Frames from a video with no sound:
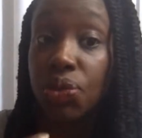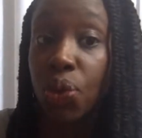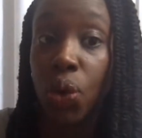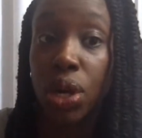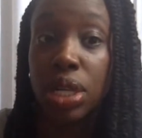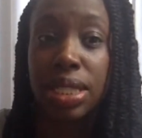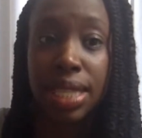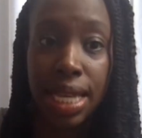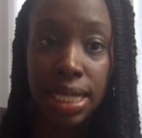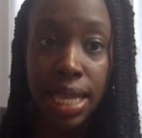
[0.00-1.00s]
for
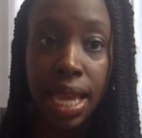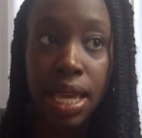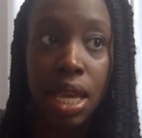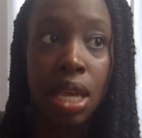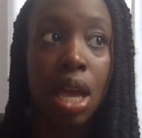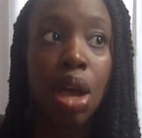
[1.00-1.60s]
test taking,